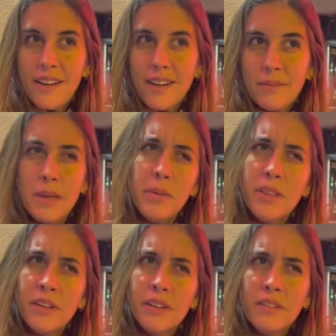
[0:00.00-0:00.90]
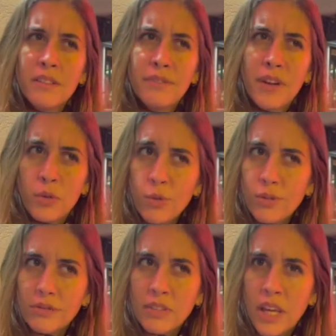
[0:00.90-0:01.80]
maybe the Fairuz,
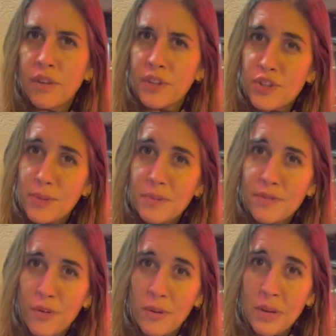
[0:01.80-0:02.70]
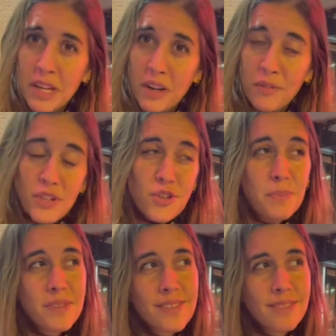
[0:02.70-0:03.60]
King of Egypt, former King of
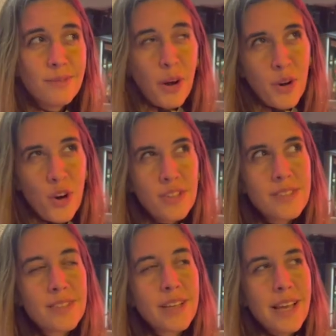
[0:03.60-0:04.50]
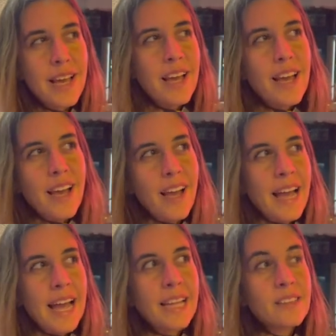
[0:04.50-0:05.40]
Egypt,
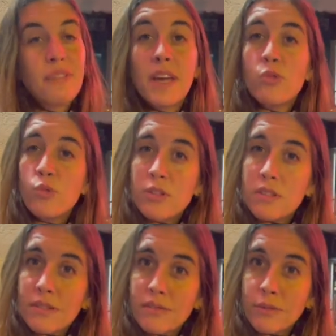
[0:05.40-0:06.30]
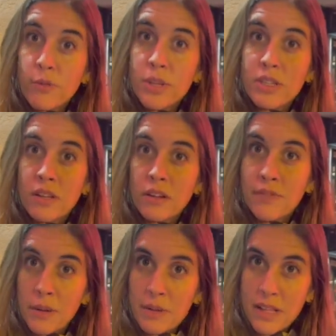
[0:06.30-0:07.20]
and Fairuz, who is the
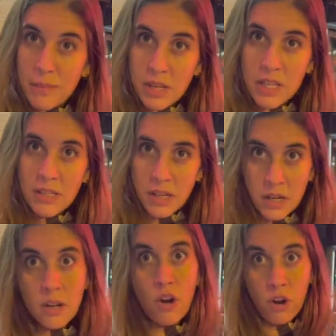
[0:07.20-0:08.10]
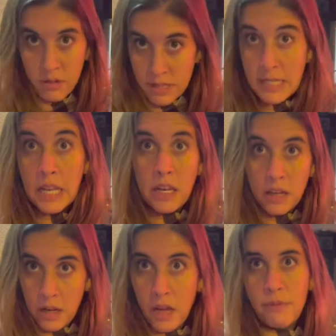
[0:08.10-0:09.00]
famous Lebanese singer, still
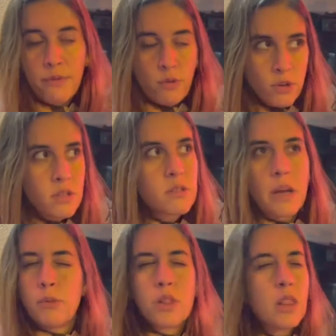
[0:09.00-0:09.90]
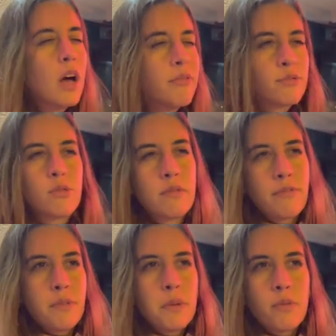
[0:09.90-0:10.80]
alive, of course. I would love to.
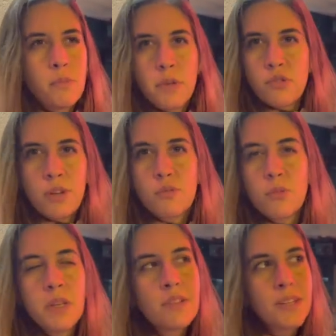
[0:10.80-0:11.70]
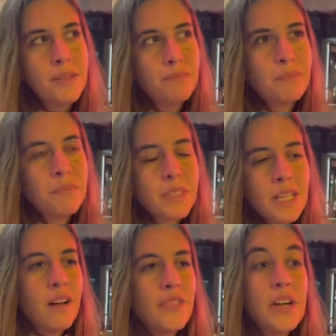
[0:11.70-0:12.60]
For me, it would be a dream to meet her.
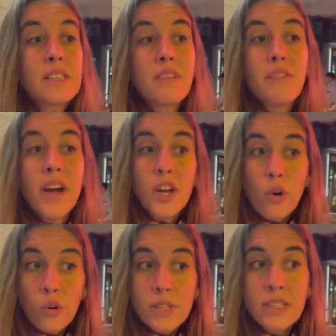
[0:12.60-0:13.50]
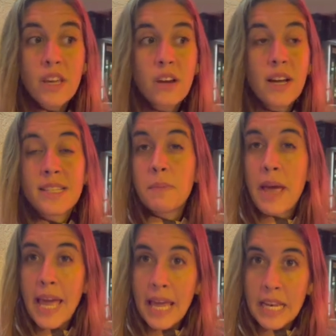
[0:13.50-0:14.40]
There's a very old singer,
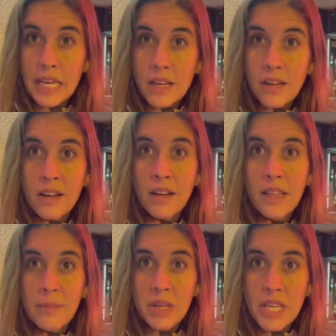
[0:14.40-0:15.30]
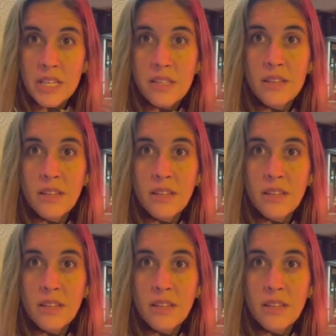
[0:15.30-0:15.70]
Asmahan, Lebanese